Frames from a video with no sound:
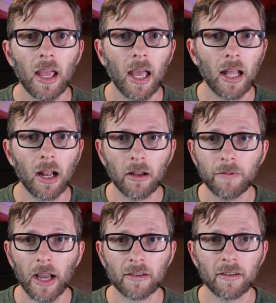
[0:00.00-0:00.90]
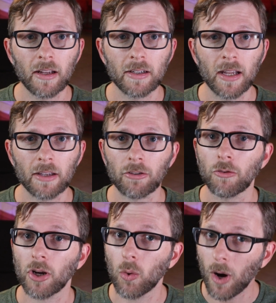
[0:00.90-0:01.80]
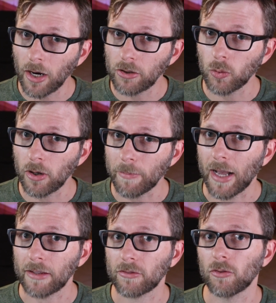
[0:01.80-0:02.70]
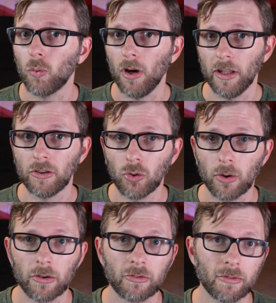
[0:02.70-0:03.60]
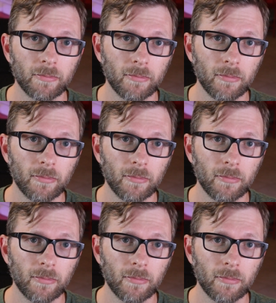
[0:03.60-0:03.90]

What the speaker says: and unvaccinated guests are required to wear masks while indoors.